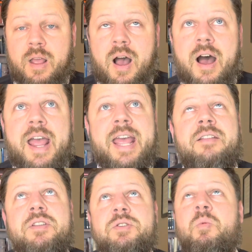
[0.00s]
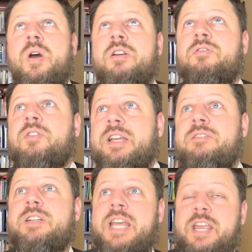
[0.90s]
uh, and this wonderful
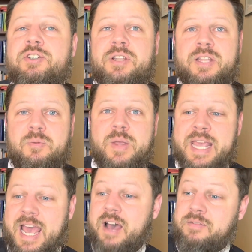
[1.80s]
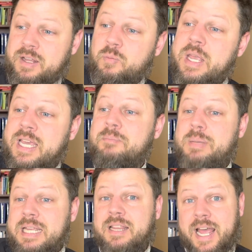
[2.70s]
invitation that we have that we can
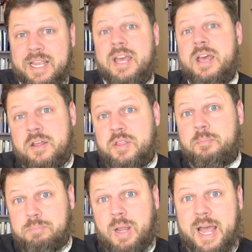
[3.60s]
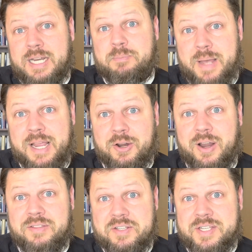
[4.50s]
be like the blind beggar
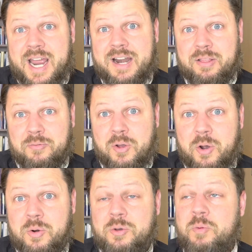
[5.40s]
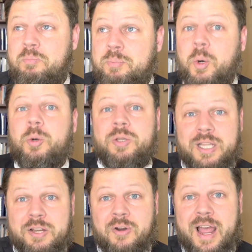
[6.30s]
on the side of the road who
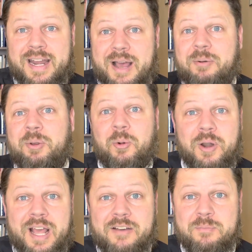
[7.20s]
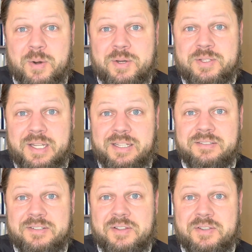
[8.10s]
boldly cried out, Lord, have mercy
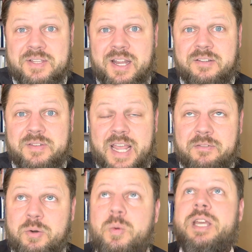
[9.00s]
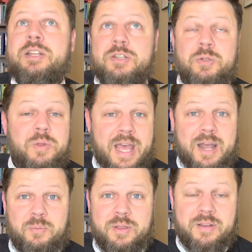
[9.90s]
to the son of David. We can do
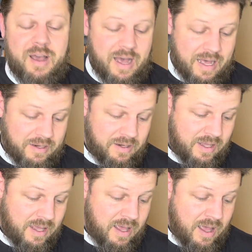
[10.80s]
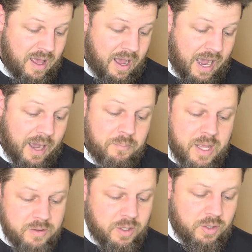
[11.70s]
that with God um,
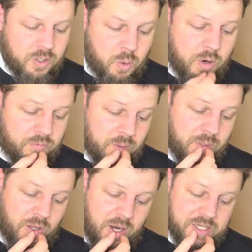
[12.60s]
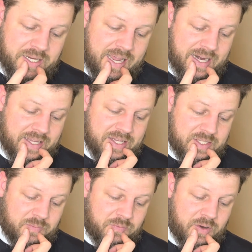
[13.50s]
the quote from the Large
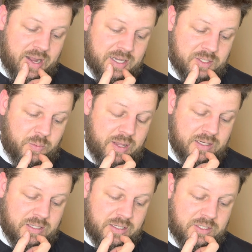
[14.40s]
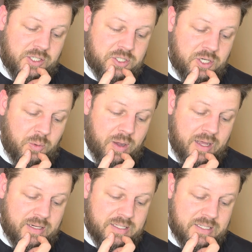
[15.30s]
Catechism for next week to, to chew
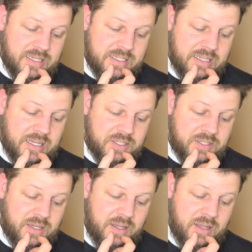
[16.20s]
on is, is this